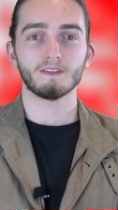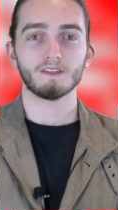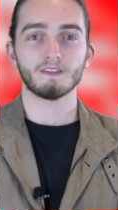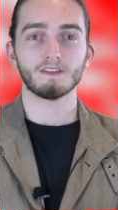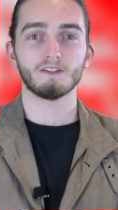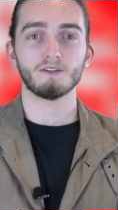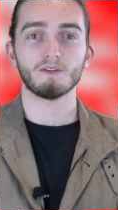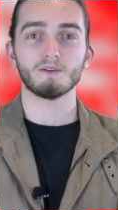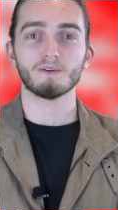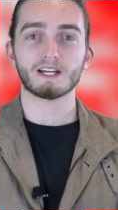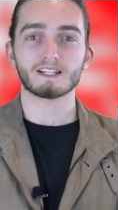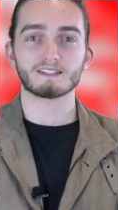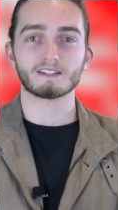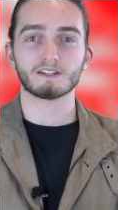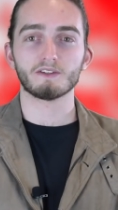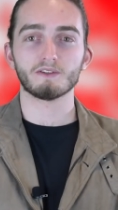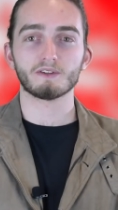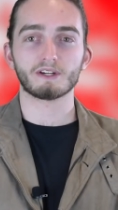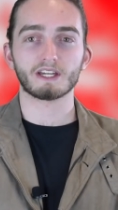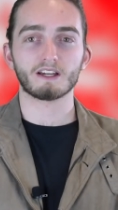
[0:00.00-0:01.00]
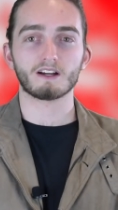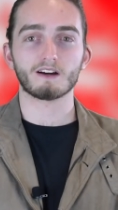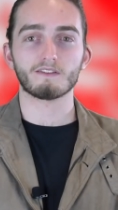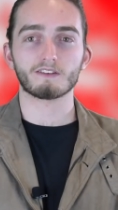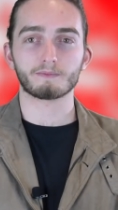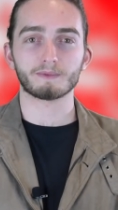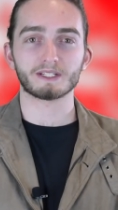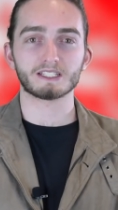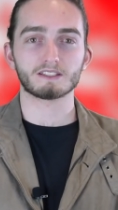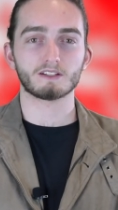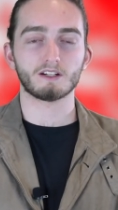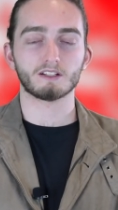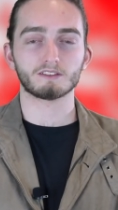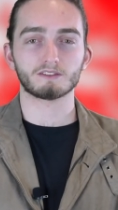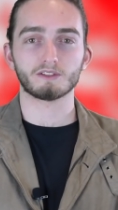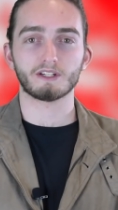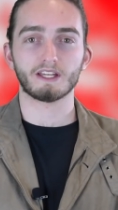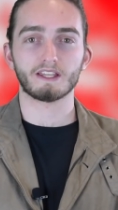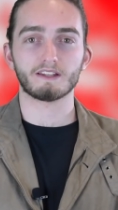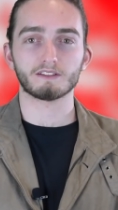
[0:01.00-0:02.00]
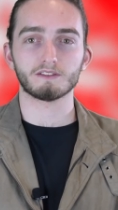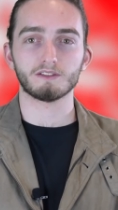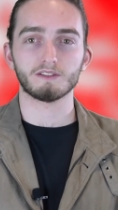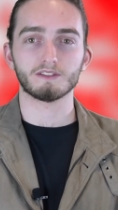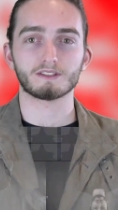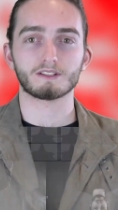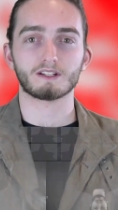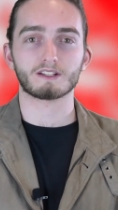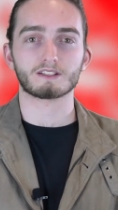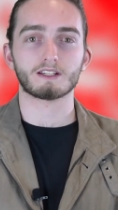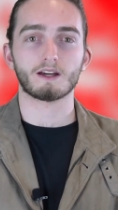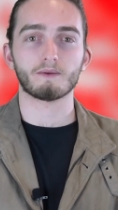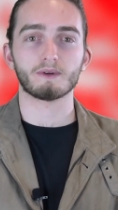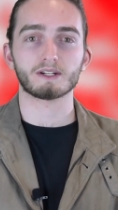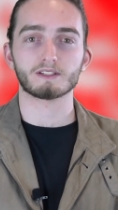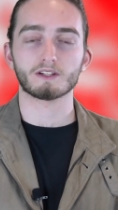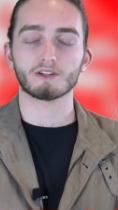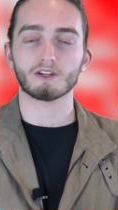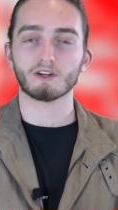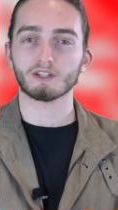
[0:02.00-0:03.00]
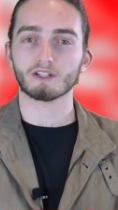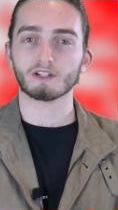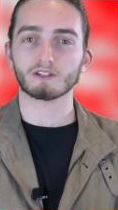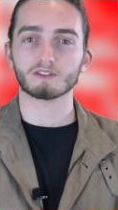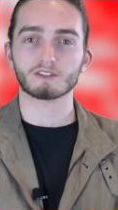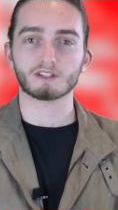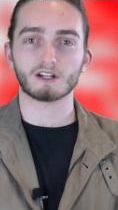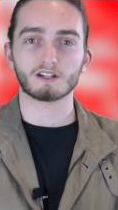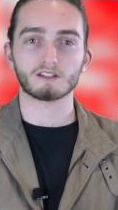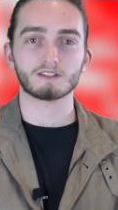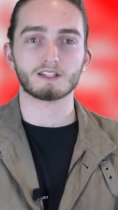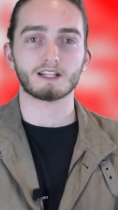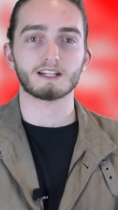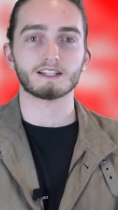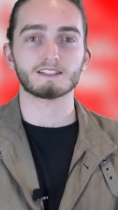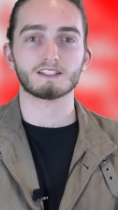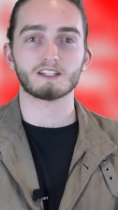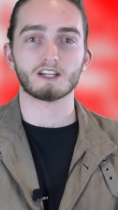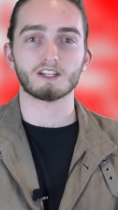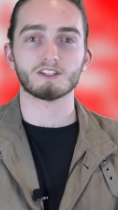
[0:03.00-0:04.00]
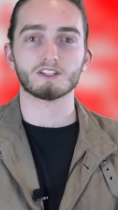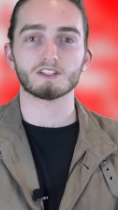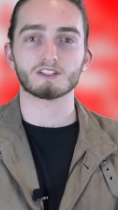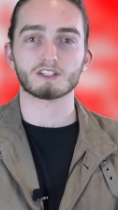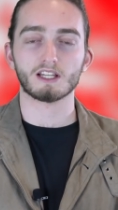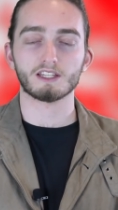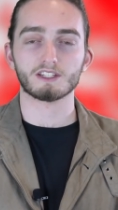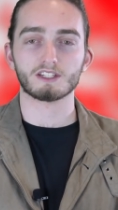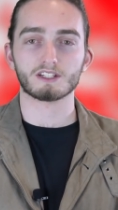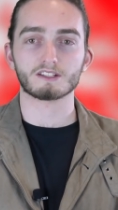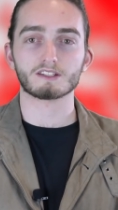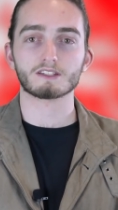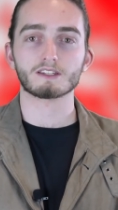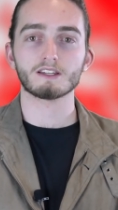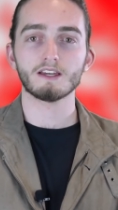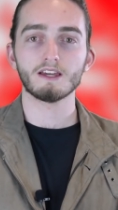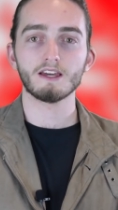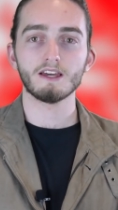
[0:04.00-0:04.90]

The US and UK governments got together to discuss cybersecurity concerns and exchange intelligence.